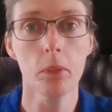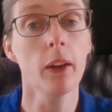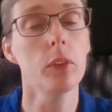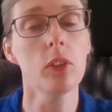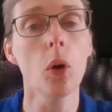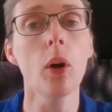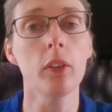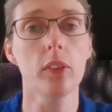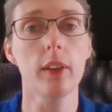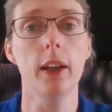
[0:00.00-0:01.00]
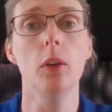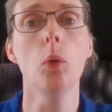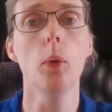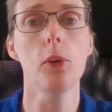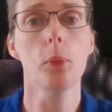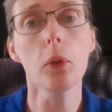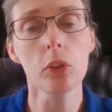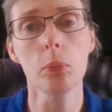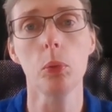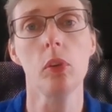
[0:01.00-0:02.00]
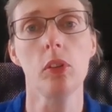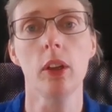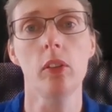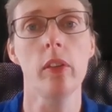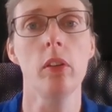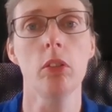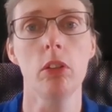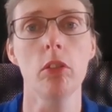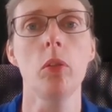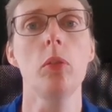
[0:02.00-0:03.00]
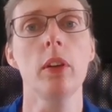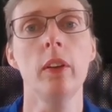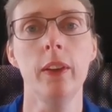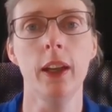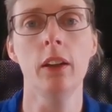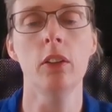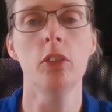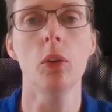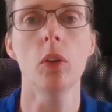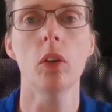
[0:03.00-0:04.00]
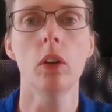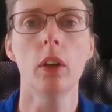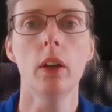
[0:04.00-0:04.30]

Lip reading: Now, it's not, as I say, always possible to change the degree route at the end of your